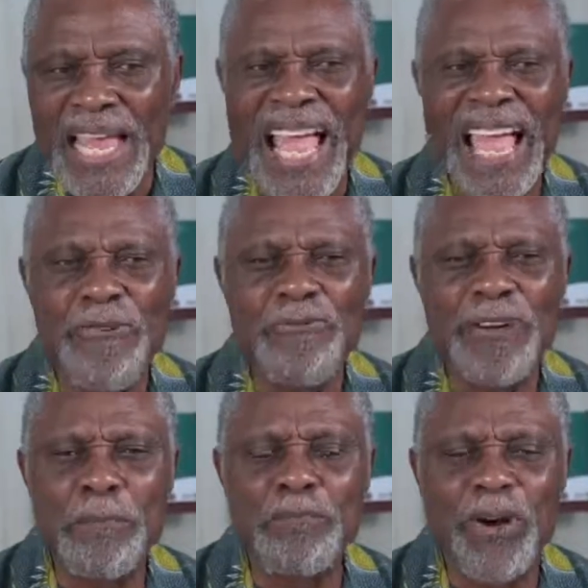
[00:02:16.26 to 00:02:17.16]

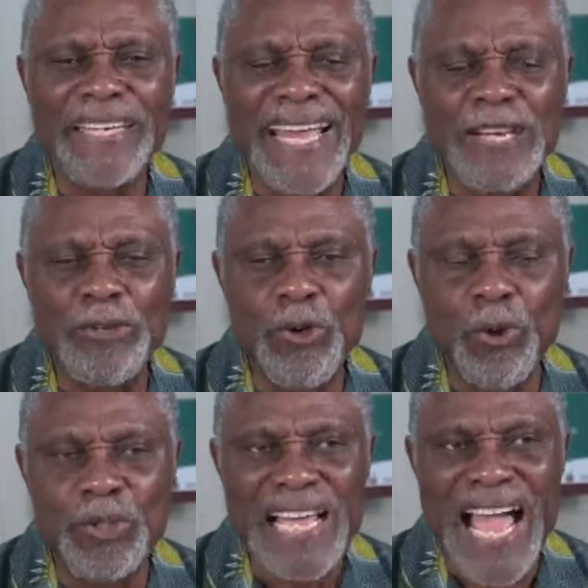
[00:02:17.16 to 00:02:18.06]
Everybody
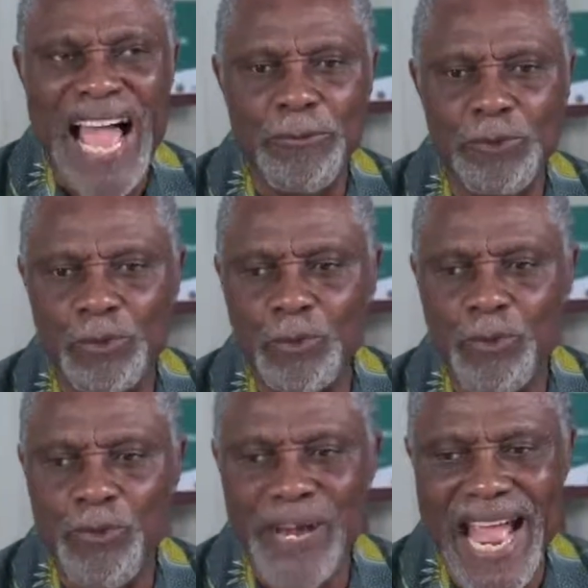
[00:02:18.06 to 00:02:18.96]
knows how to
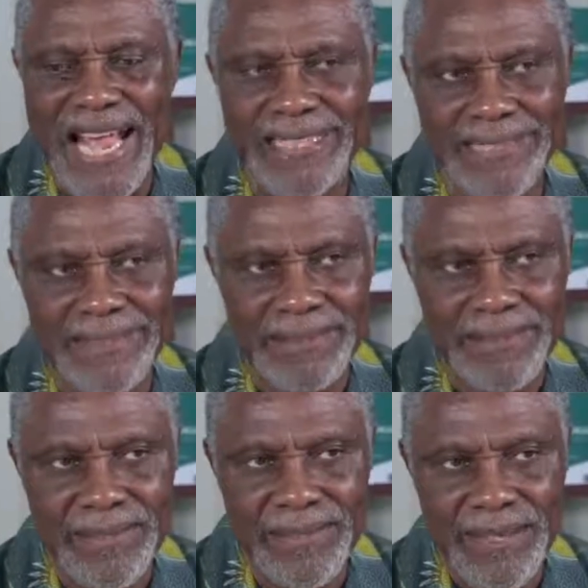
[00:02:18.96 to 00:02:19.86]
react.
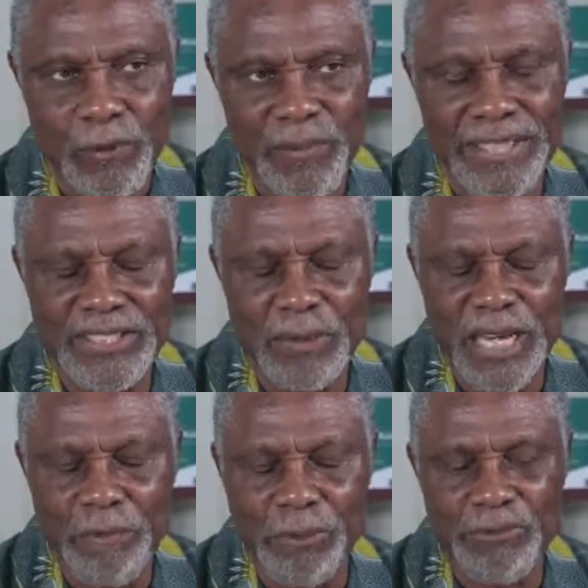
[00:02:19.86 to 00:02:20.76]
When
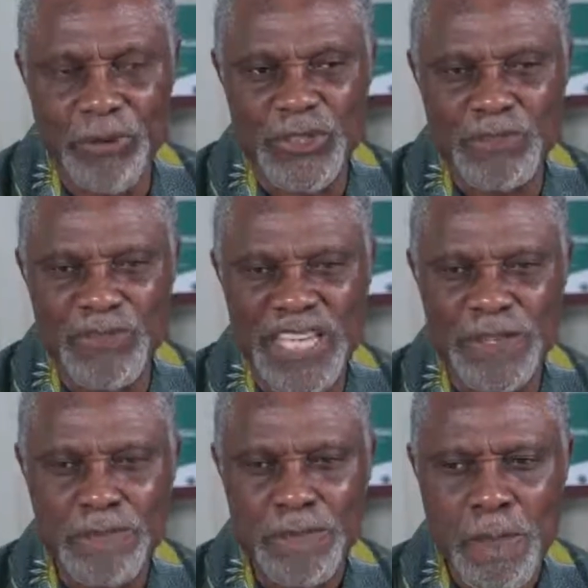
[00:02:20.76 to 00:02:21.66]
somebody provokes
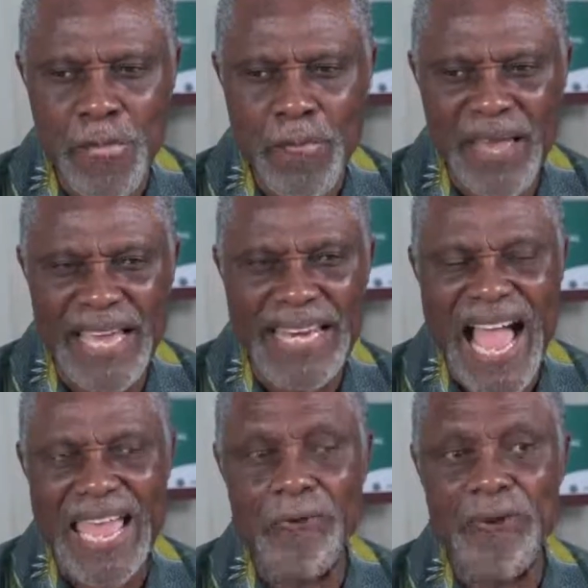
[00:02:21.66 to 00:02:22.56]
me
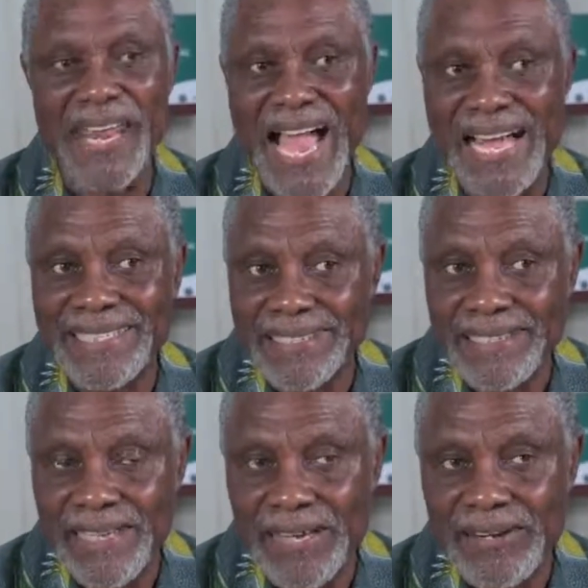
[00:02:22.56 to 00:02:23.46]
and I react,
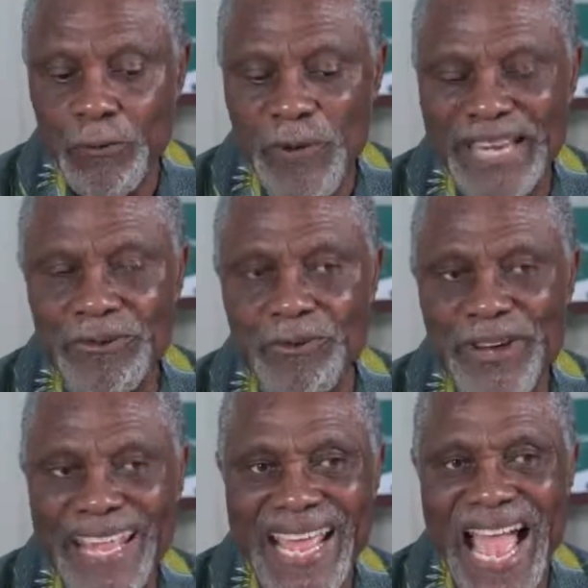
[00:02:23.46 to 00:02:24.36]
the word
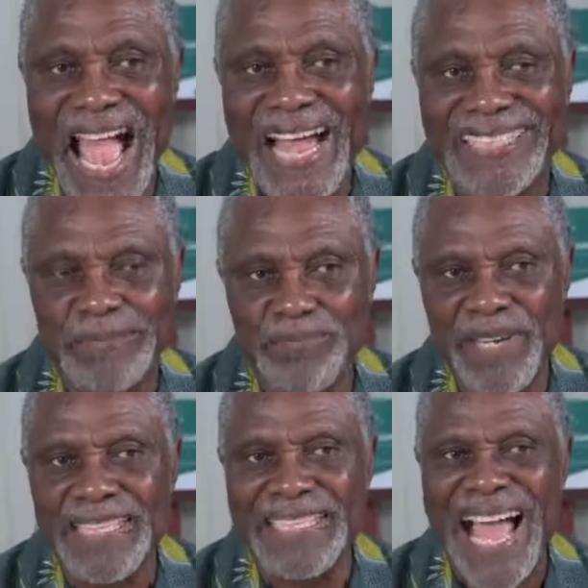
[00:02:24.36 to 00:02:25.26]
react
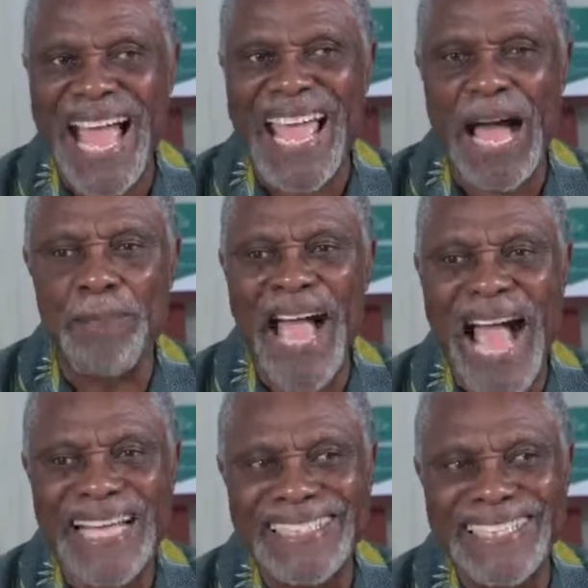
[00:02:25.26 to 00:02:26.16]
means I am
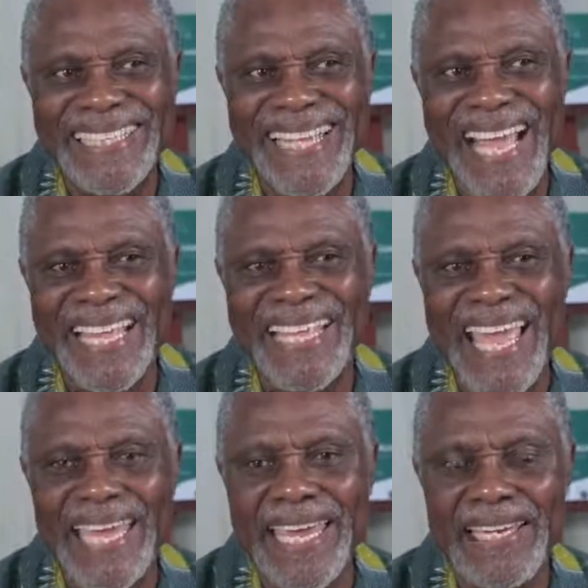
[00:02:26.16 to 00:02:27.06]
acting
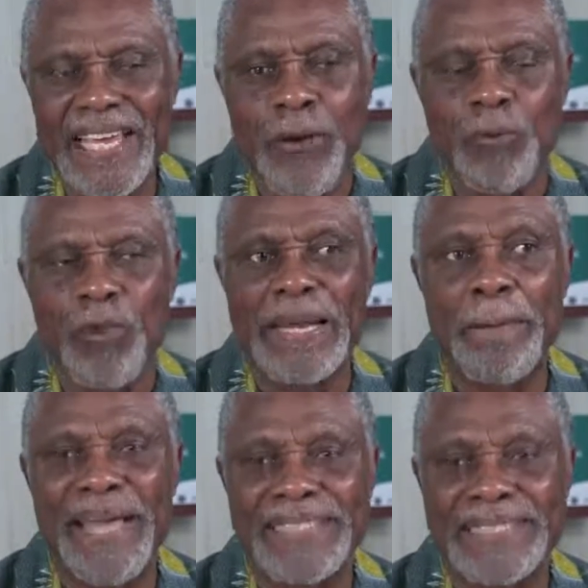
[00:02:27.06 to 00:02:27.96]
again what the
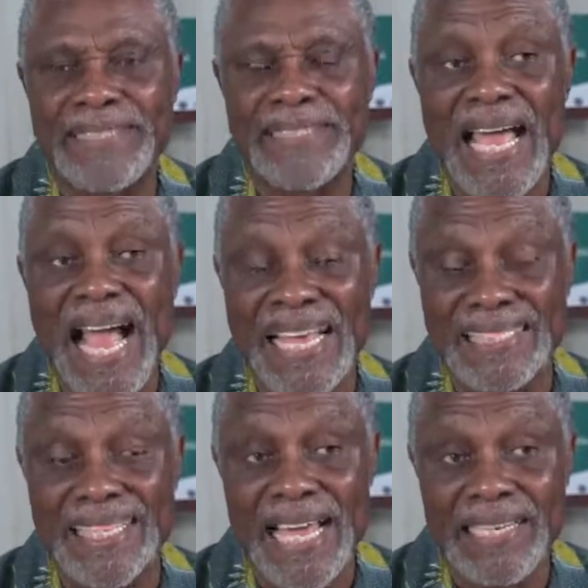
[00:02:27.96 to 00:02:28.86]
person has
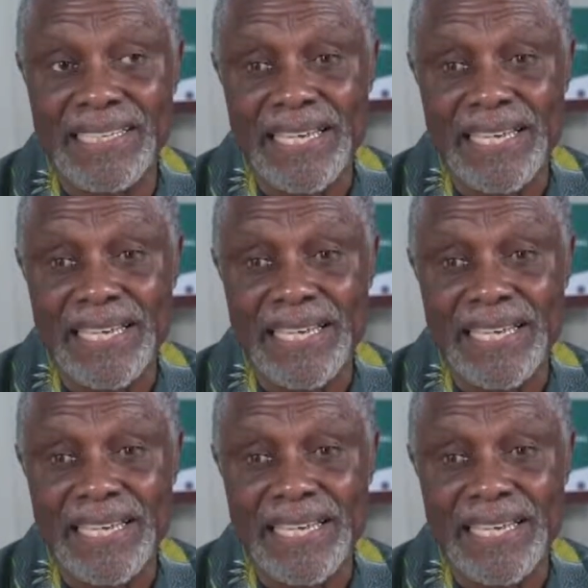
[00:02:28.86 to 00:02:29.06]
done.